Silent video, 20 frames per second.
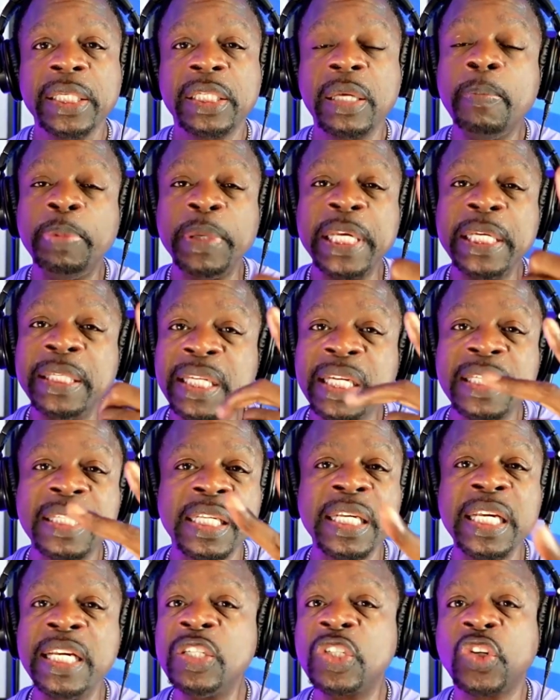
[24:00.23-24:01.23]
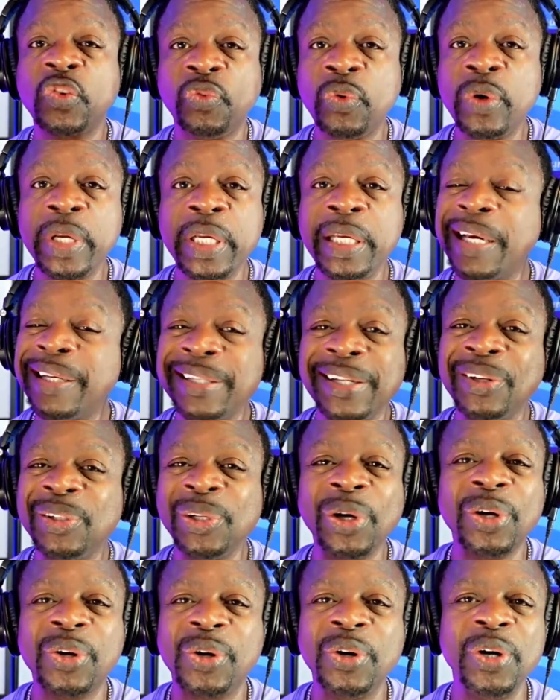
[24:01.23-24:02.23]
to be disease-free and to
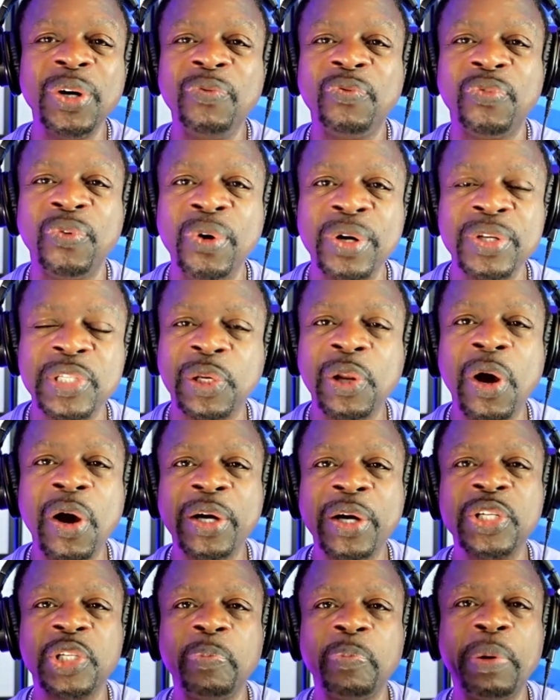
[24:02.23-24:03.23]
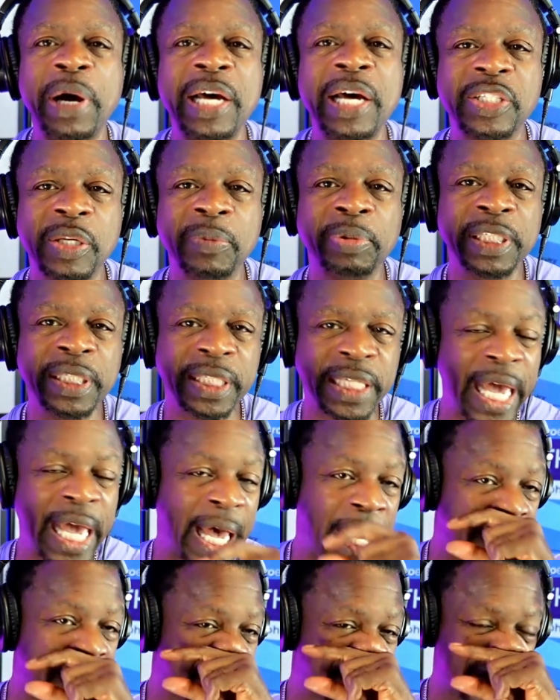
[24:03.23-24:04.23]
look good for as long as you possibly
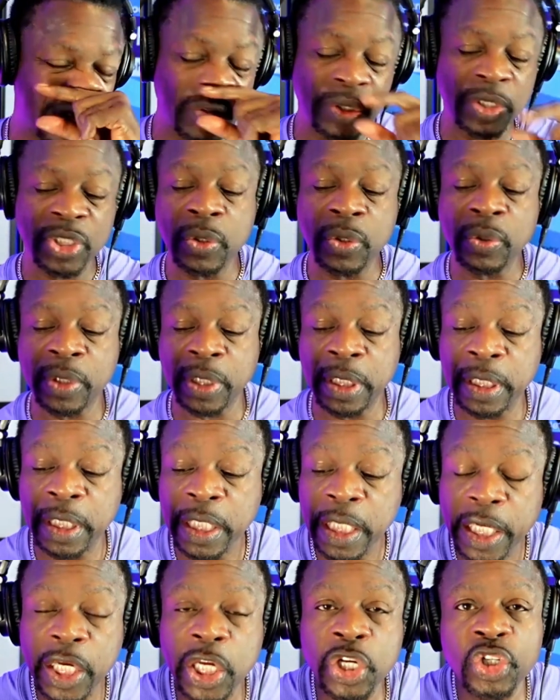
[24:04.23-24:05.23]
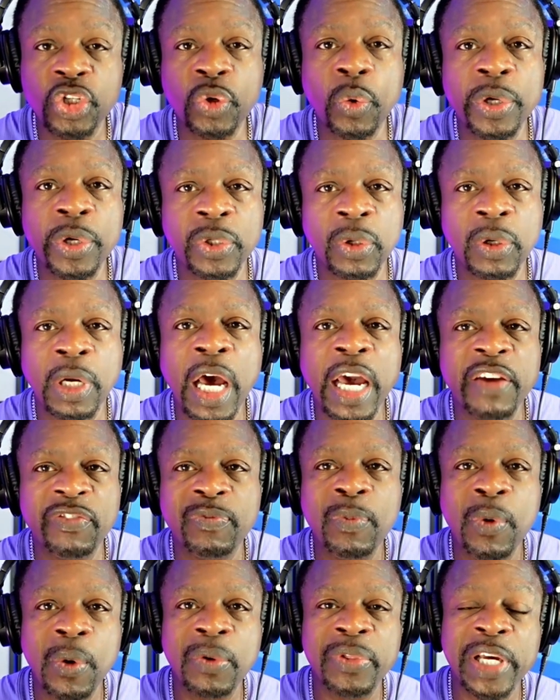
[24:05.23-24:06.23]
can so that you can enjoy your life
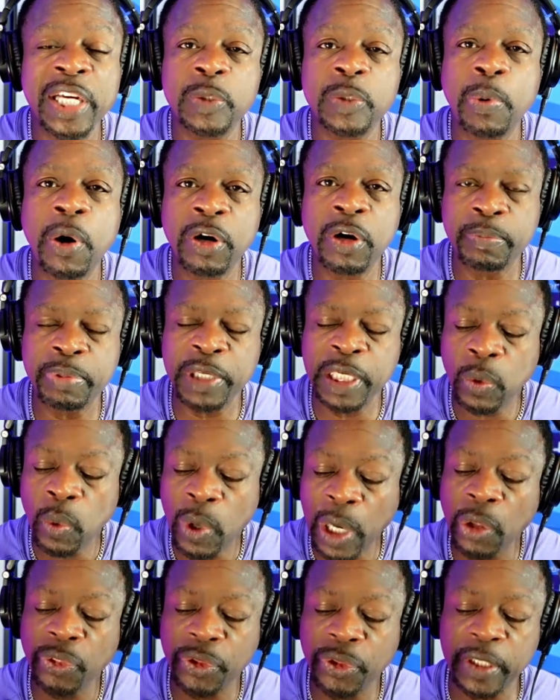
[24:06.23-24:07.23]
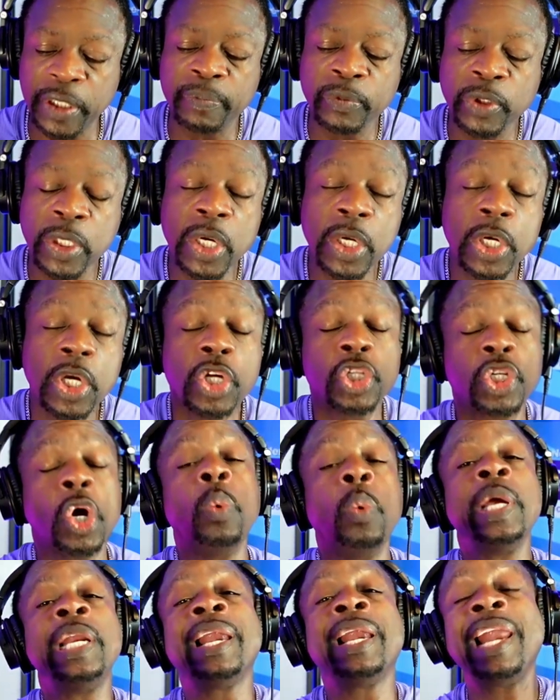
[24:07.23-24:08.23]
more. That's part of being wealthy. So
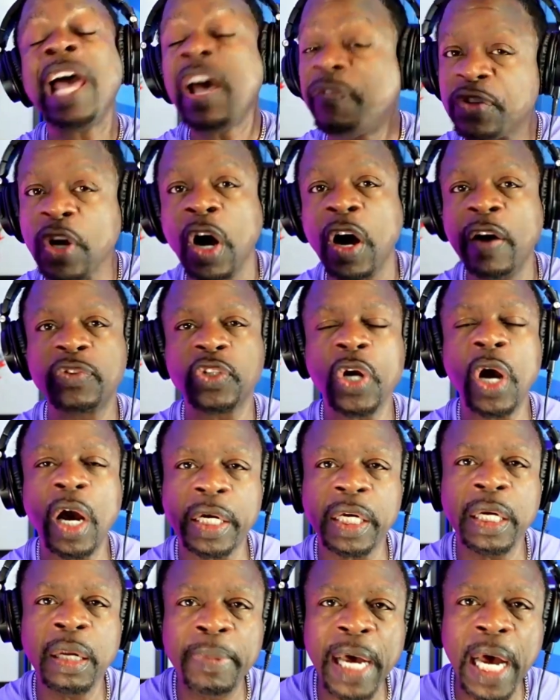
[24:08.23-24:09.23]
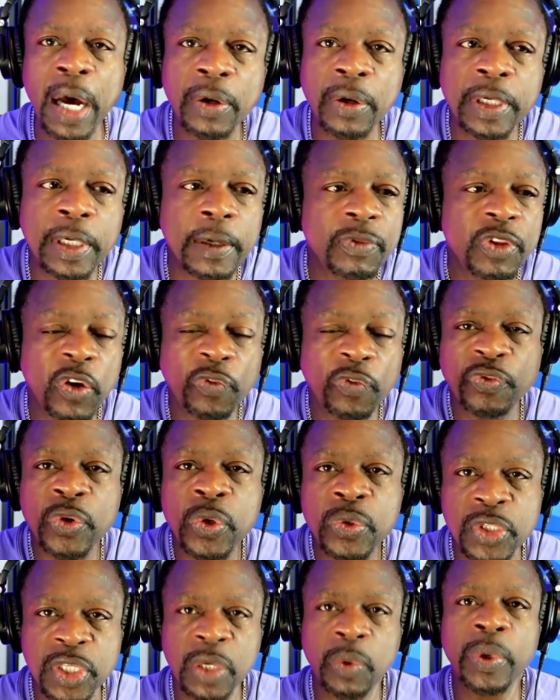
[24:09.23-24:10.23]
we left off talking about the
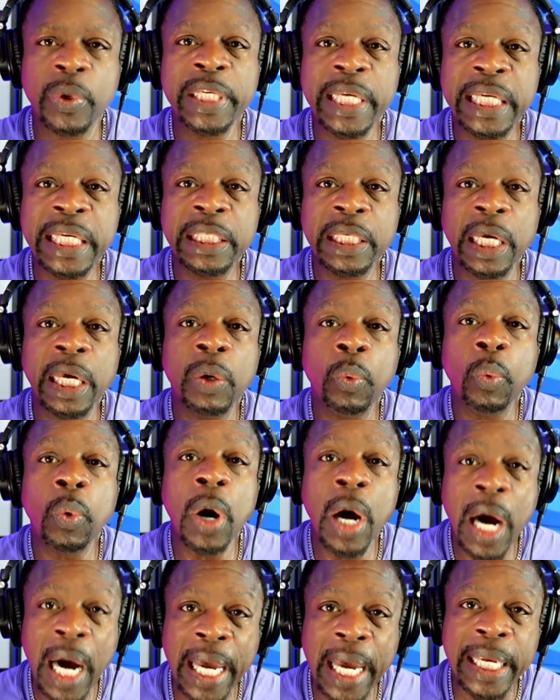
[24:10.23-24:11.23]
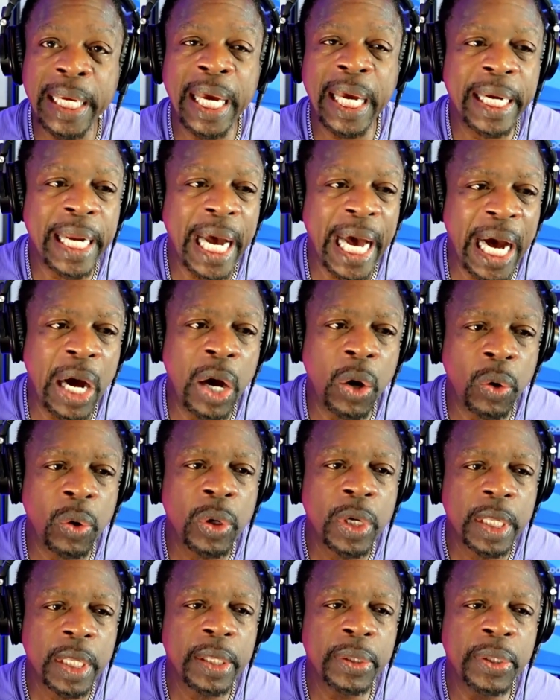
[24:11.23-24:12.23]
foods that we eat and why and
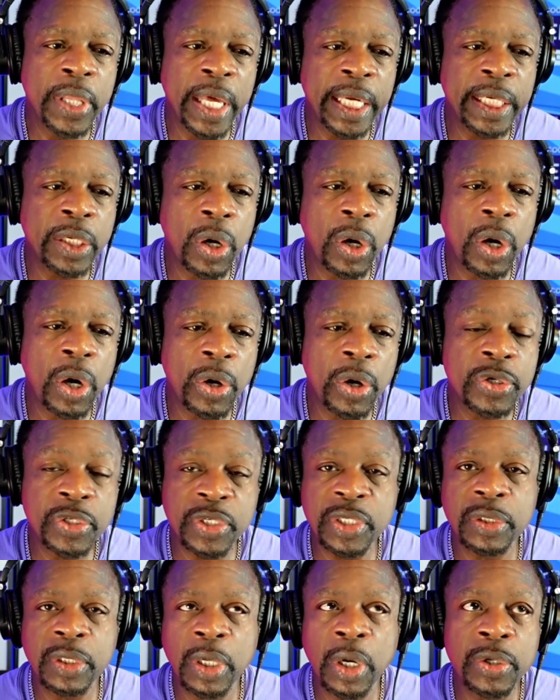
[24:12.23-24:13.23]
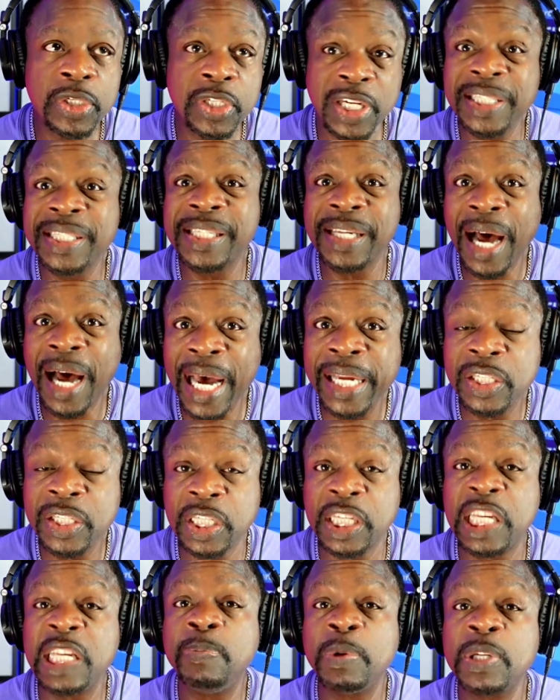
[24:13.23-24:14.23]
how they are designed to
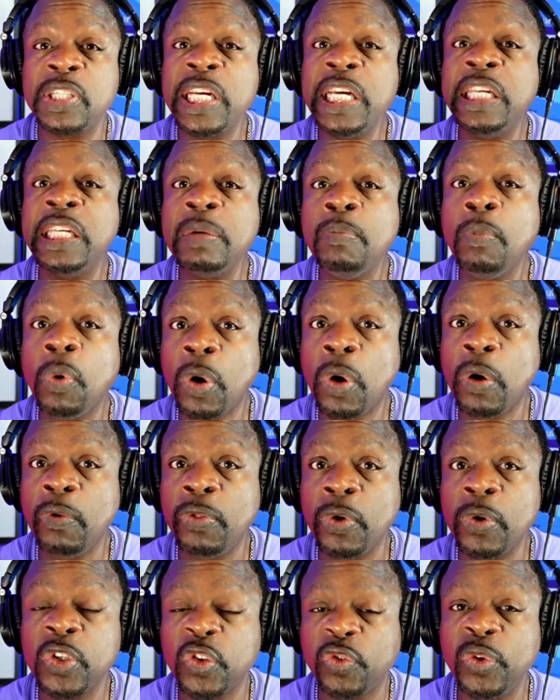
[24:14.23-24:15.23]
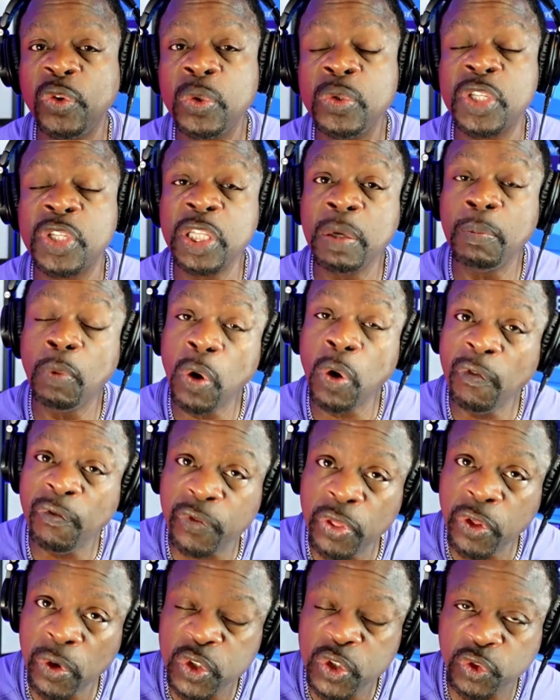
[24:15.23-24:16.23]
keep us eating more of those foods, and the more of
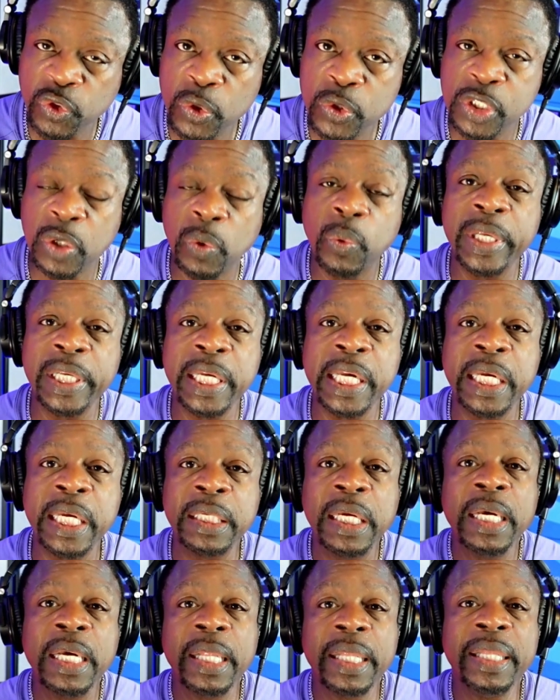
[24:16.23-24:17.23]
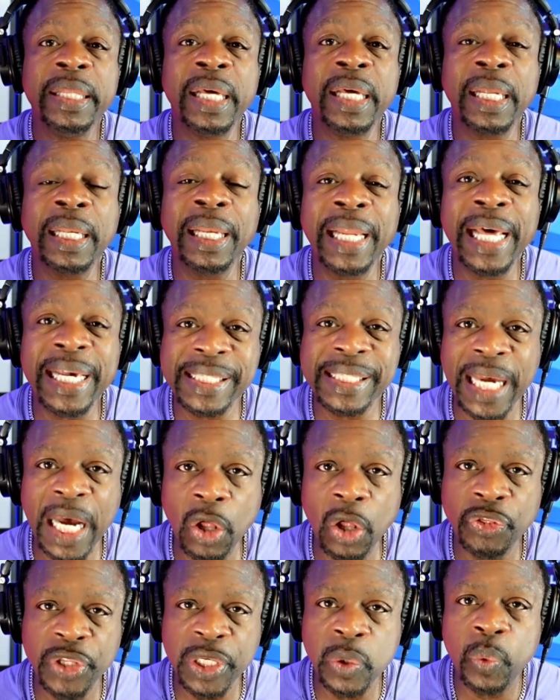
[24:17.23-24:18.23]
those foods that we eat, the less
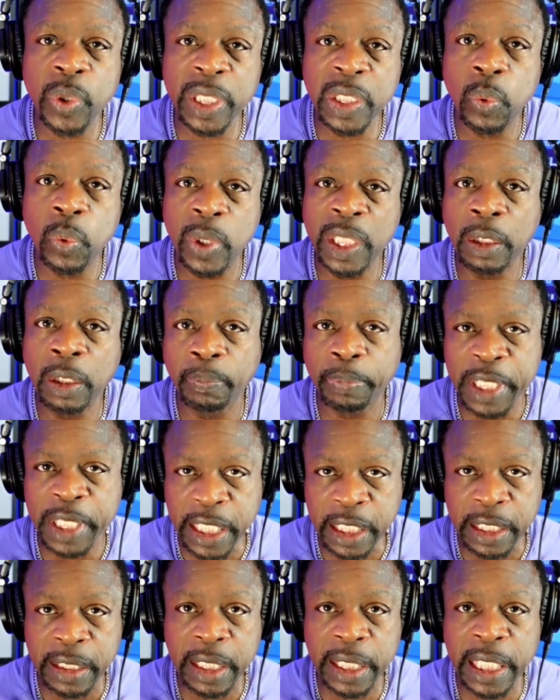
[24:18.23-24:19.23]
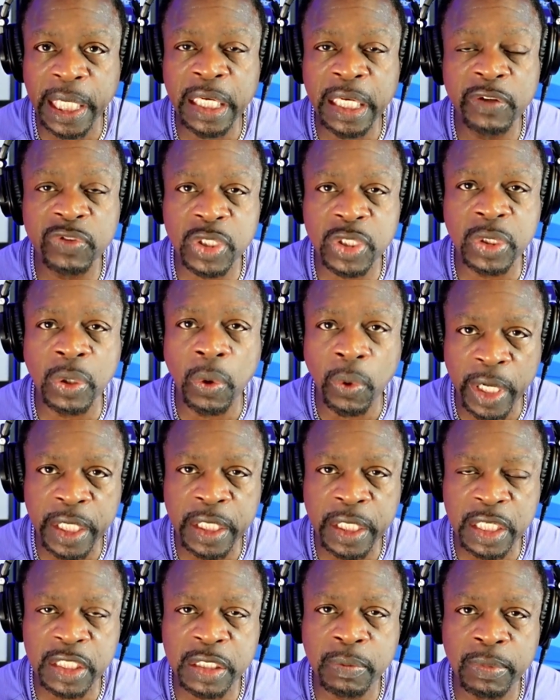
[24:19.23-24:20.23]
healthy we will be. End of story.
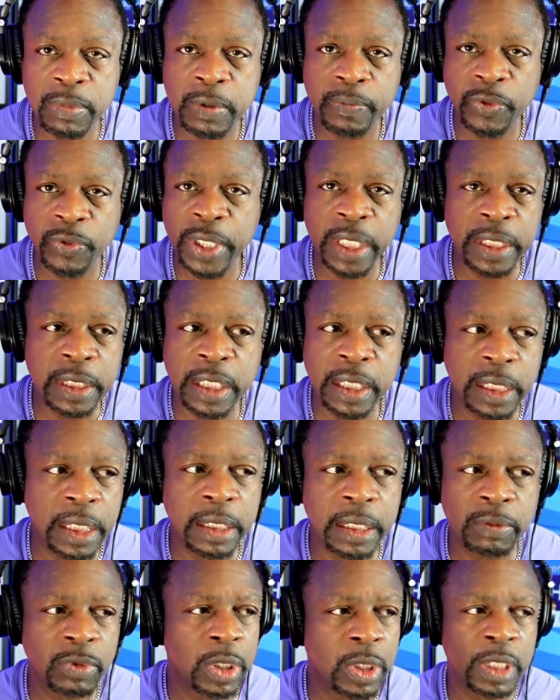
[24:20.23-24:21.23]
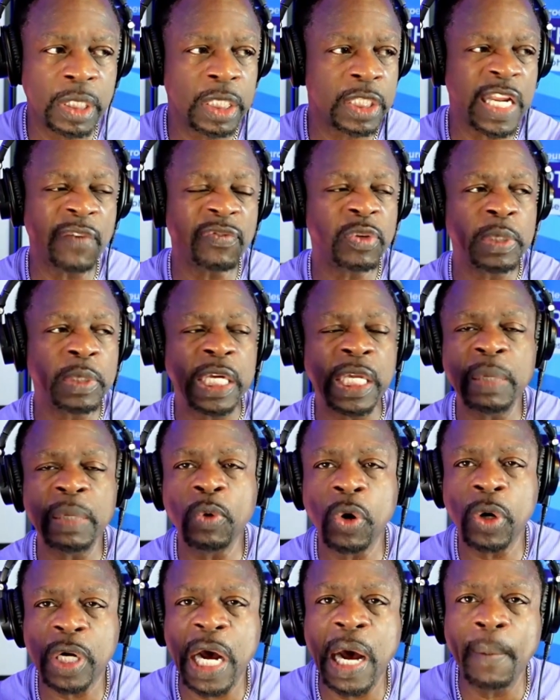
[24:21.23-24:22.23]
It doesn't have to be any
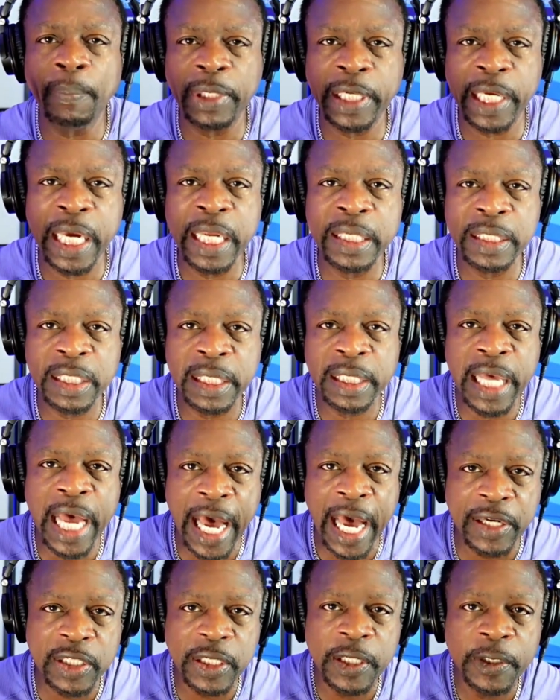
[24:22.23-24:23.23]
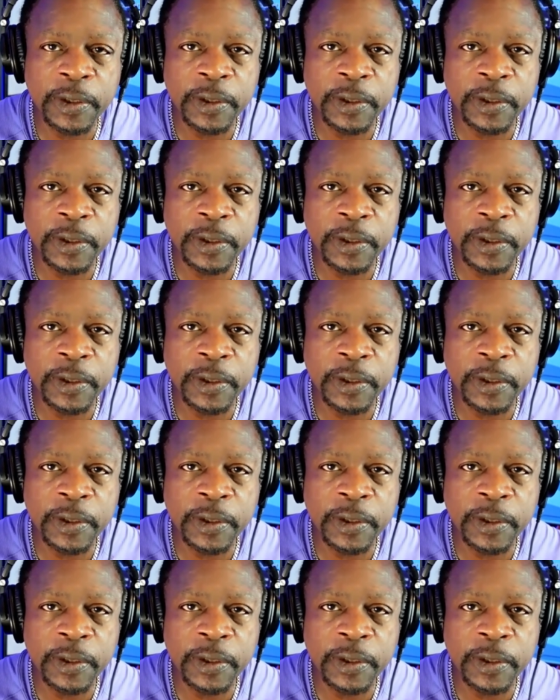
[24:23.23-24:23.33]
more complicated than that.